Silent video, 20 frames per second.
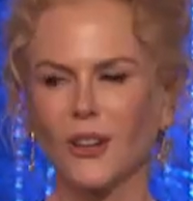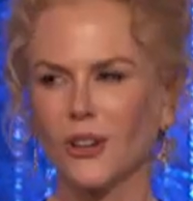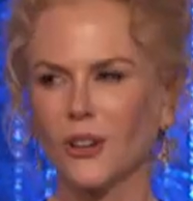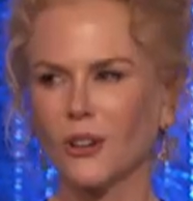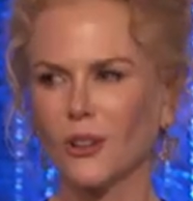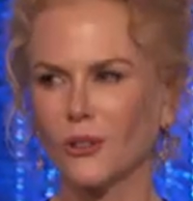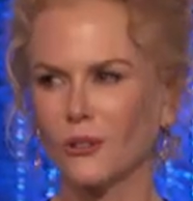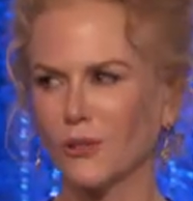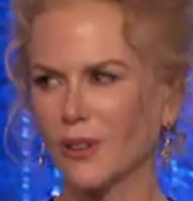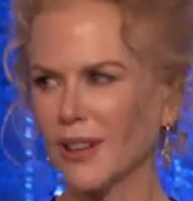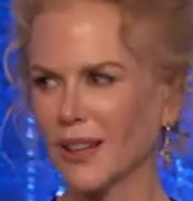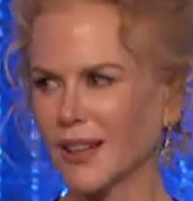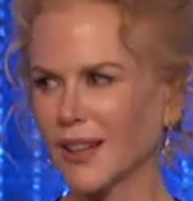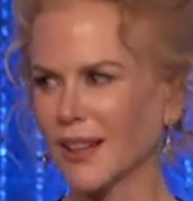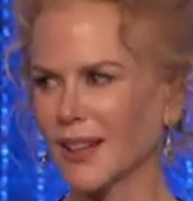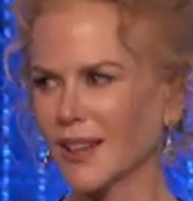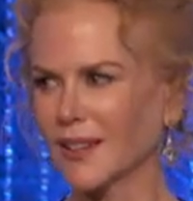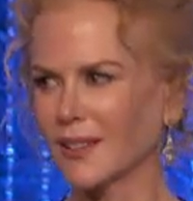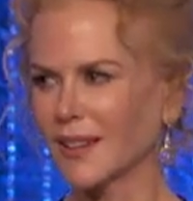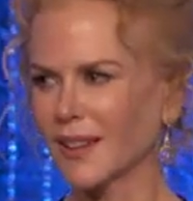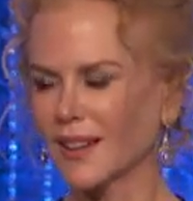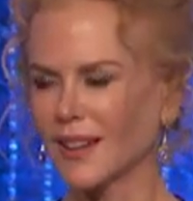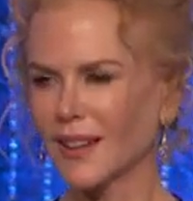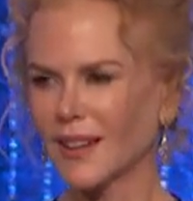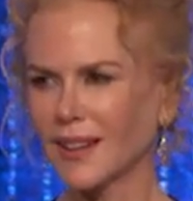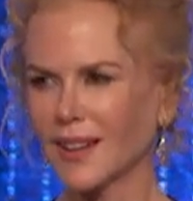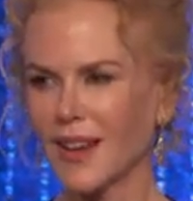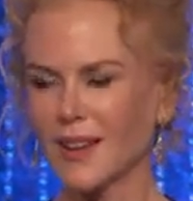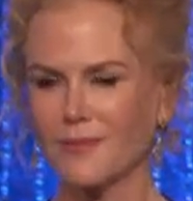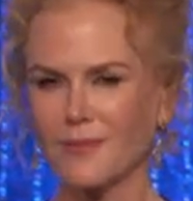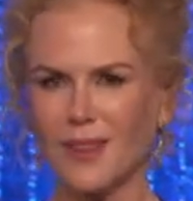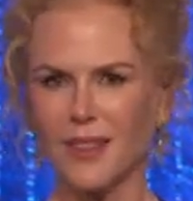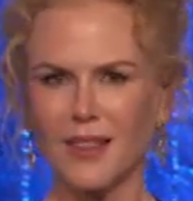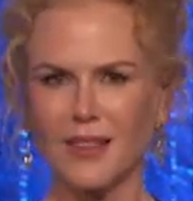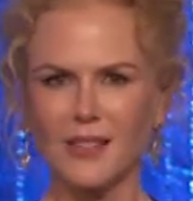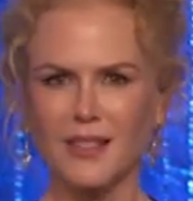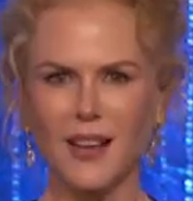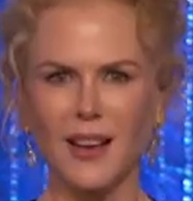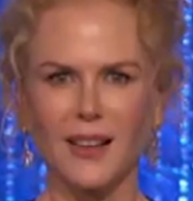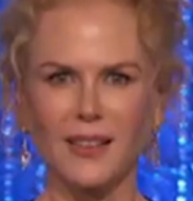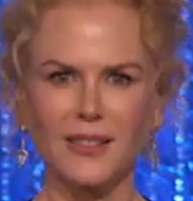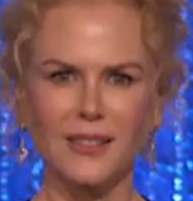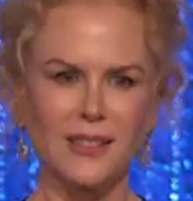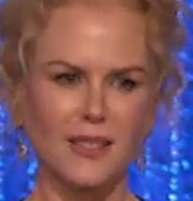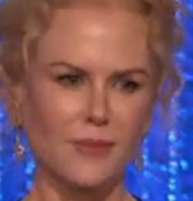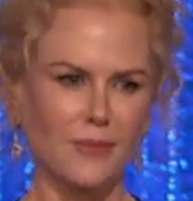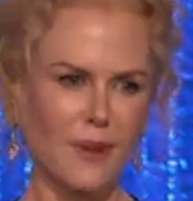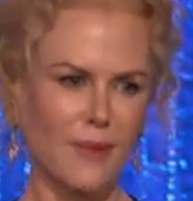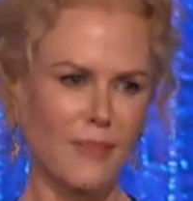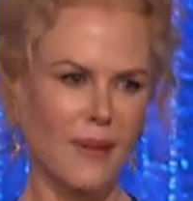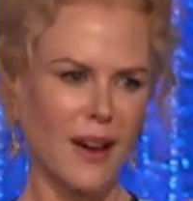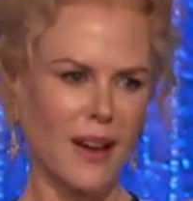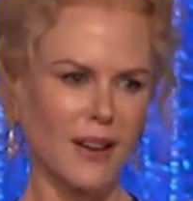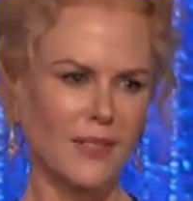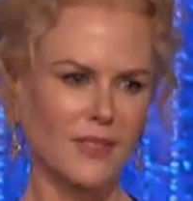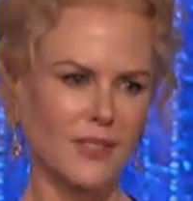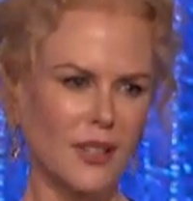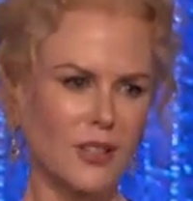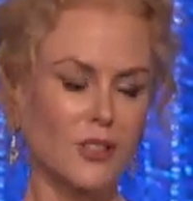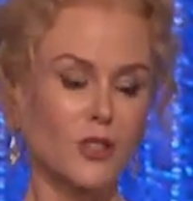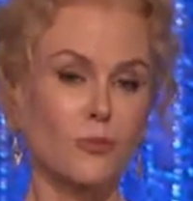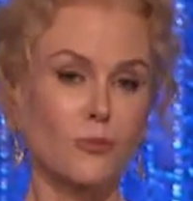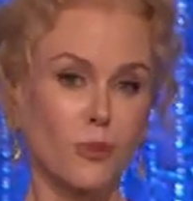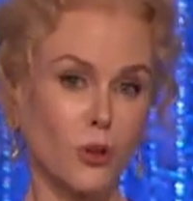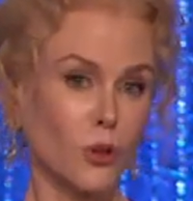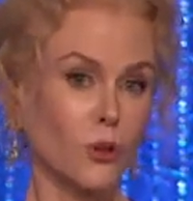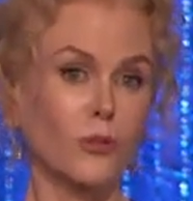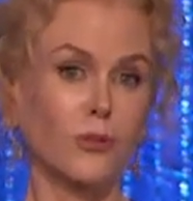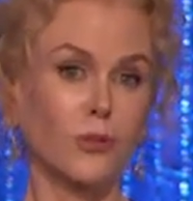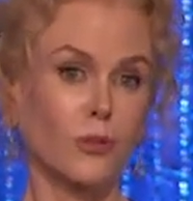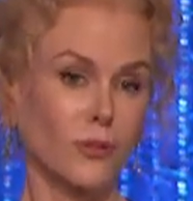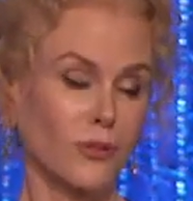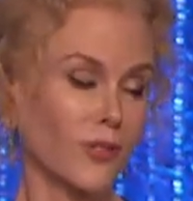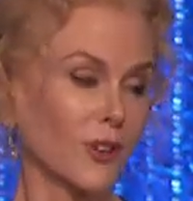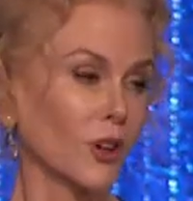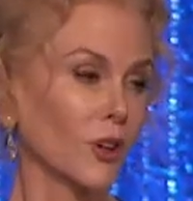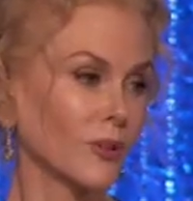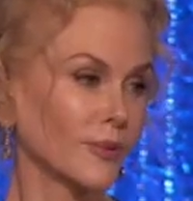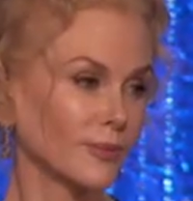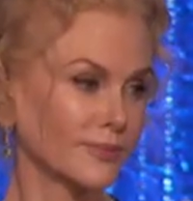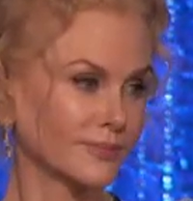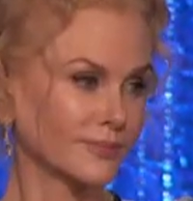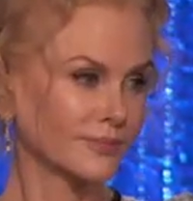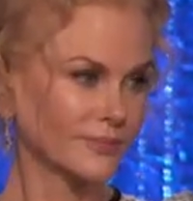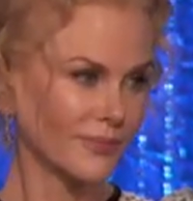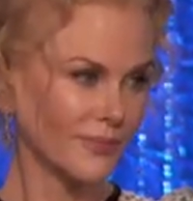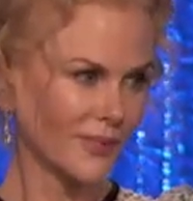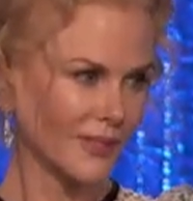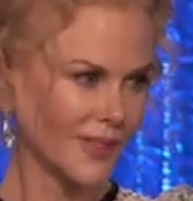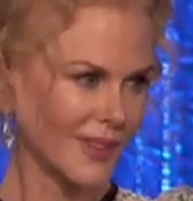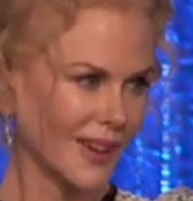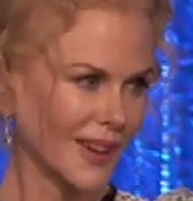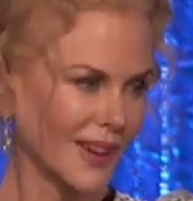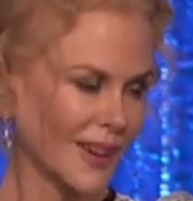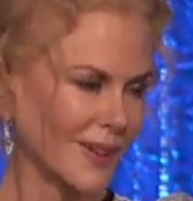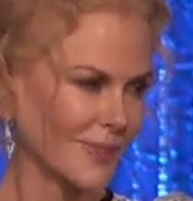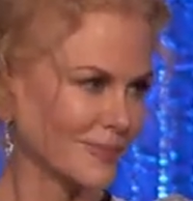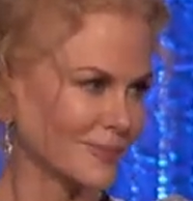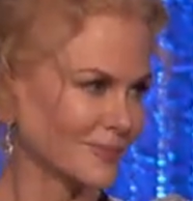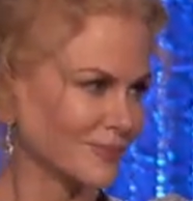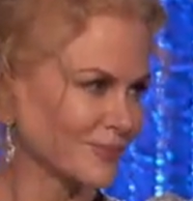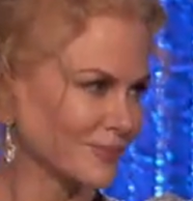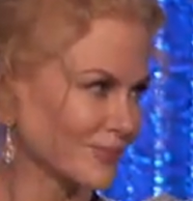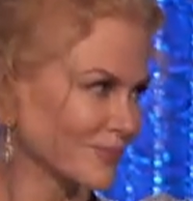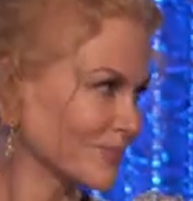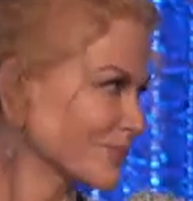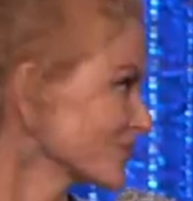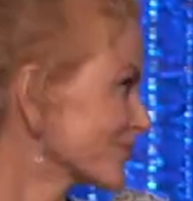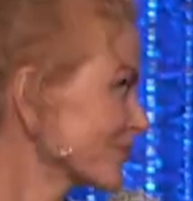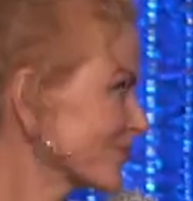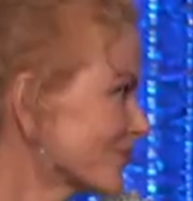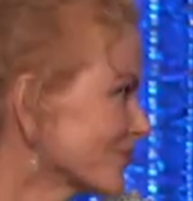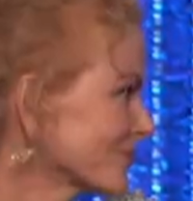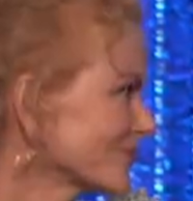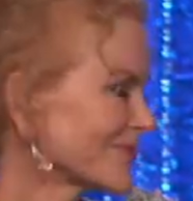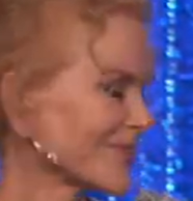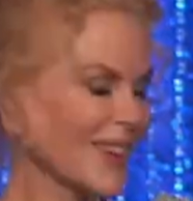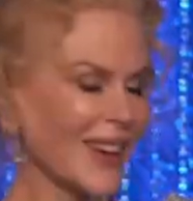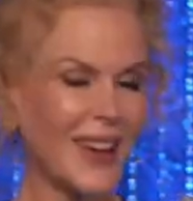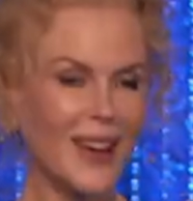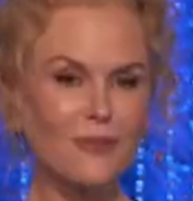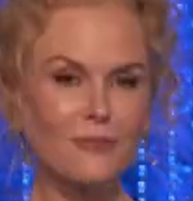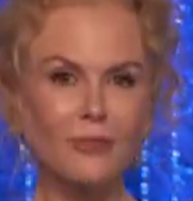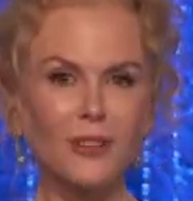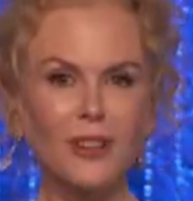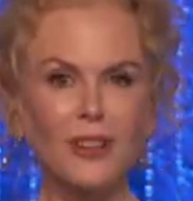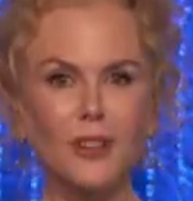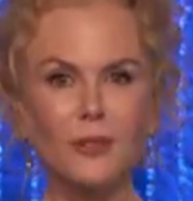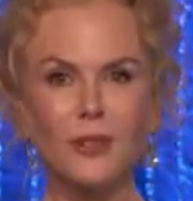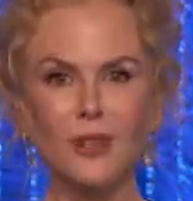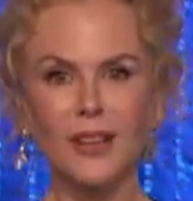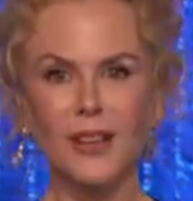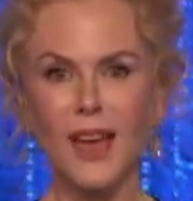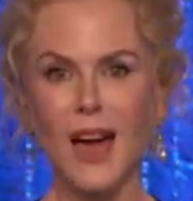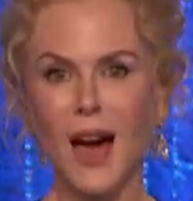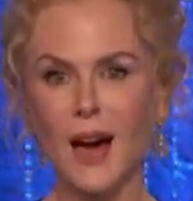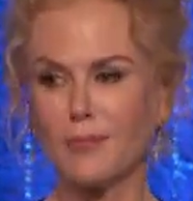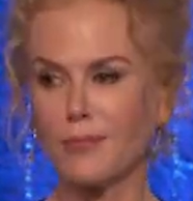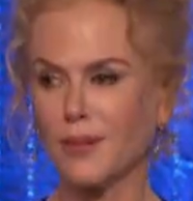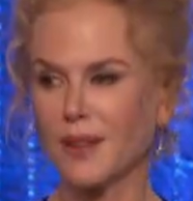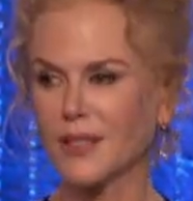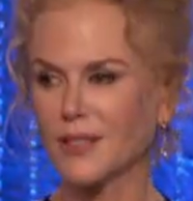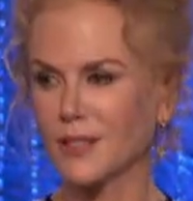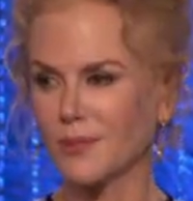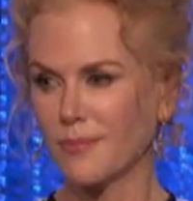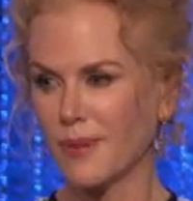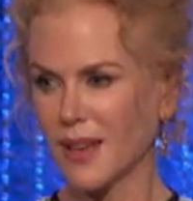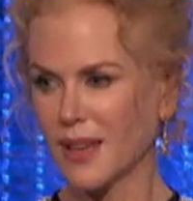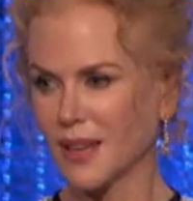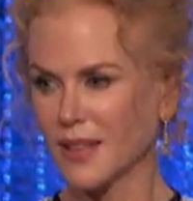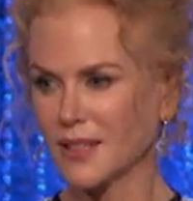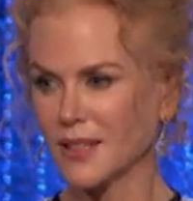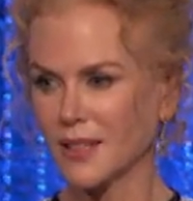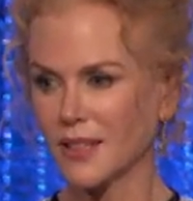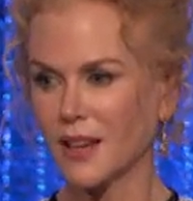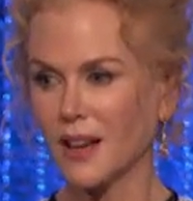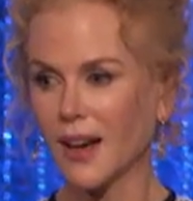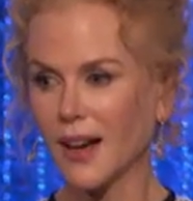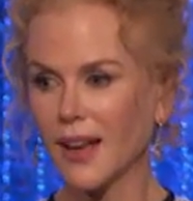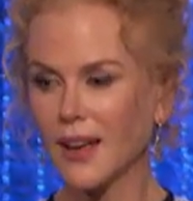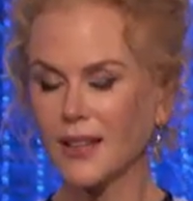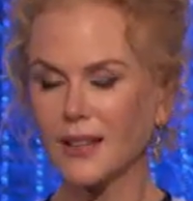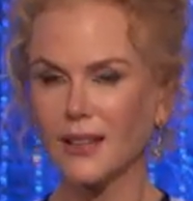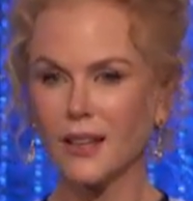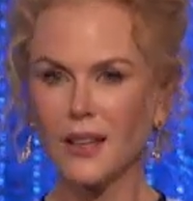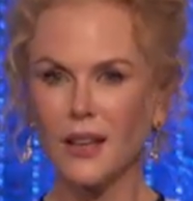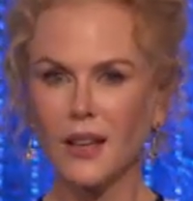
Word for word: who really gave me the chance to be part of such a beautiful film. Um, I'm really, really happy to be here tonight